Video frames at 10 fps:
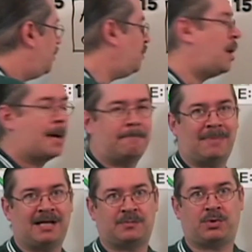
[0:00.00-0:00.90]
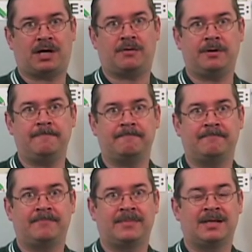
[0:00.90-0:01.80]
two miles per hour.
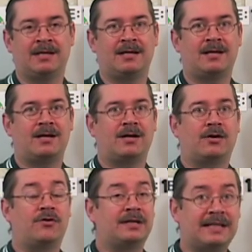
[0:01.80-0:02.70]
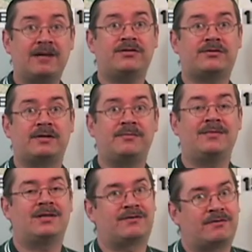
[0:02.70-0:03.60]
Going
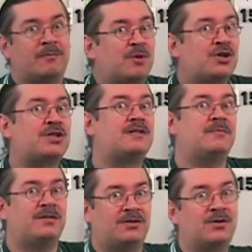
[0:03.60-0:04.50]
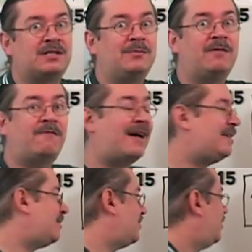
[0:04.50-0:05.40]
downstream, the river pushes him, so he goes a little bit
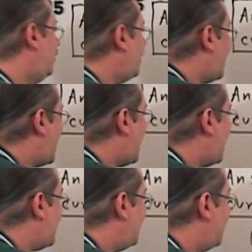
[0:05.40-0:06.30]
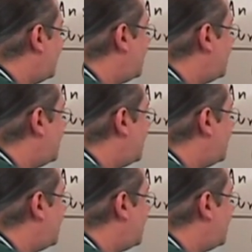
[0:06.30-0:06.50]
faster. So you're going to add